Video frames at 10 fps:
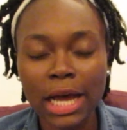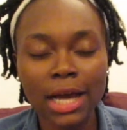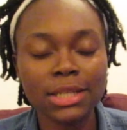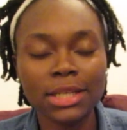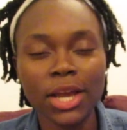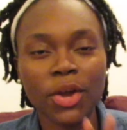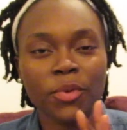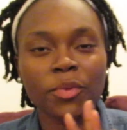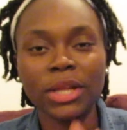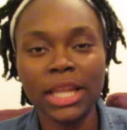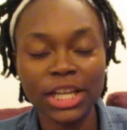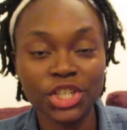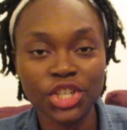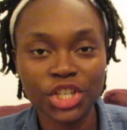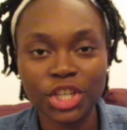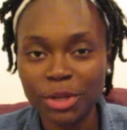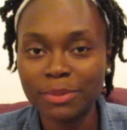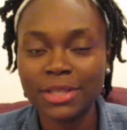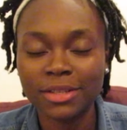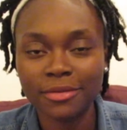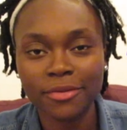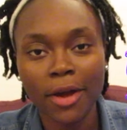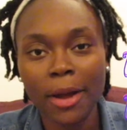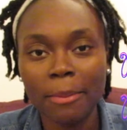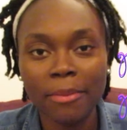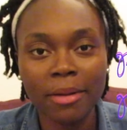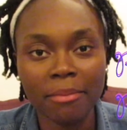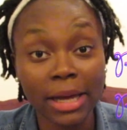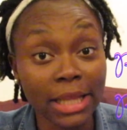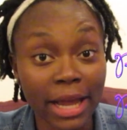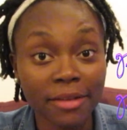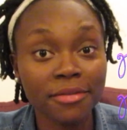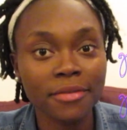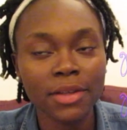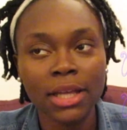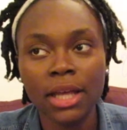toxic relationships from my life.